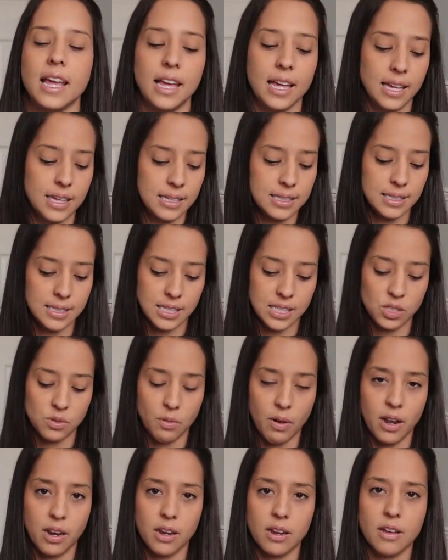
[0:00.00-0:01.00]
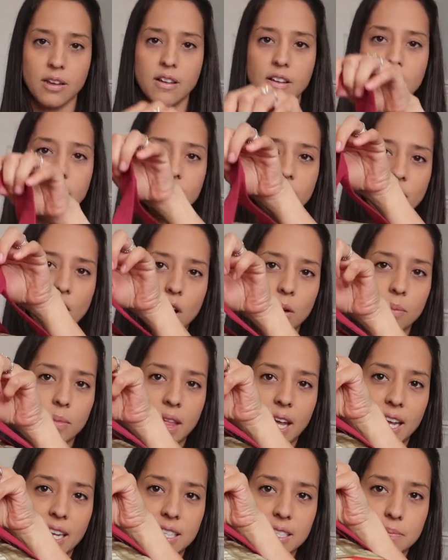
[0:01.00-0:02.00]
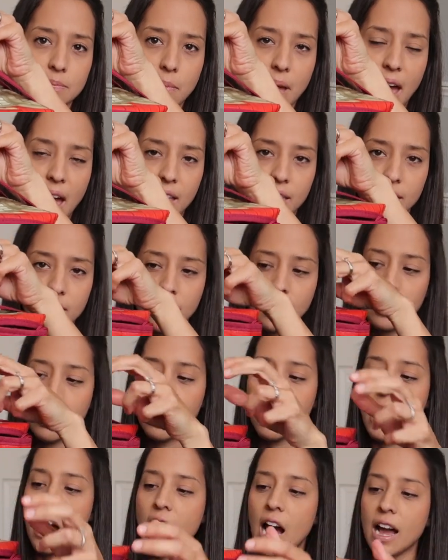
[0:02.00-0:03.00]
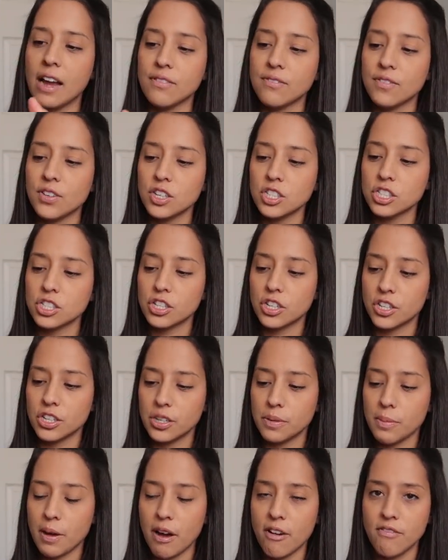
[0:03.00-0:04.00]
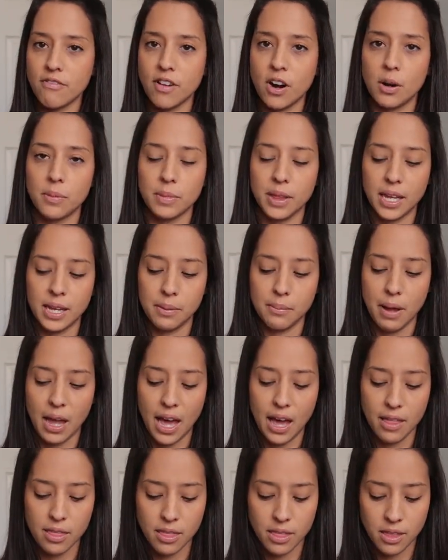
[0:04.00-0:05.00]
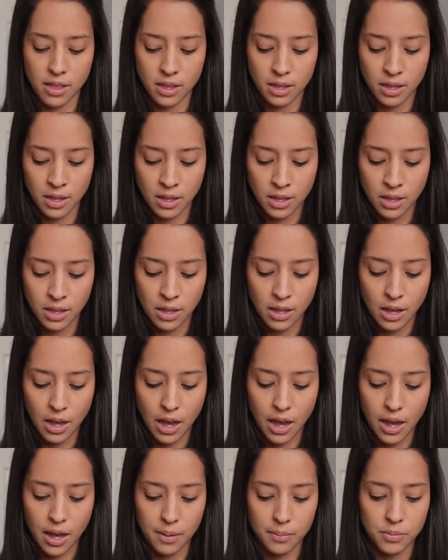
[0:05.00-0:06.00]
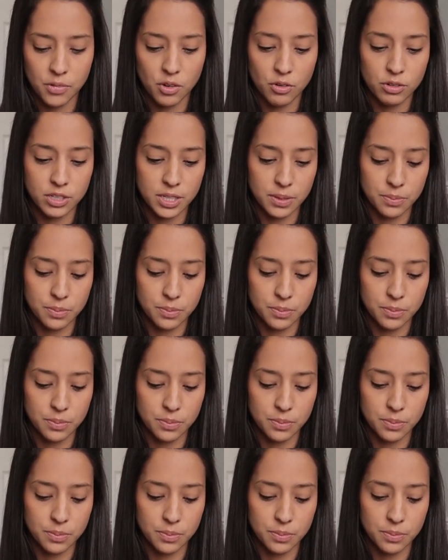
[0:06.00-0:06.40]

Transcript: is this one, Farmland Math. I first heard about Farmland Math through